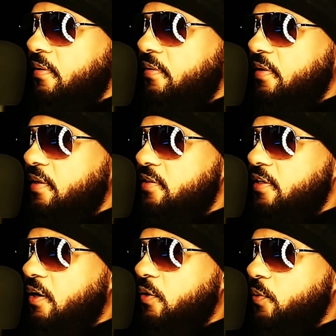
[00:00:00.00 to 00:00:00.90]
These
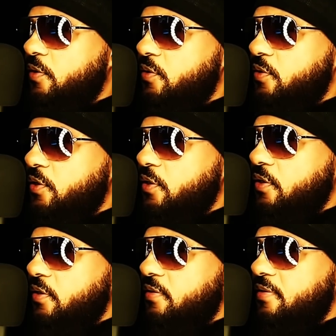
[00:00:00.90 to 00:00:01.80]
dog whistles
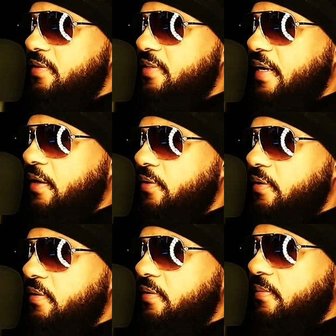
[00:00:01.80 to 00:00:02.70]
are
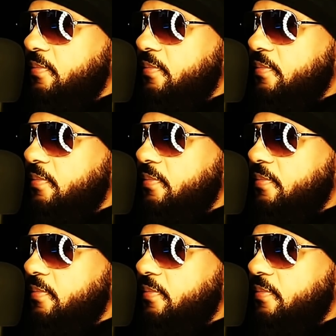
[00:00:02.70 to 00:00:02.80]
sounded.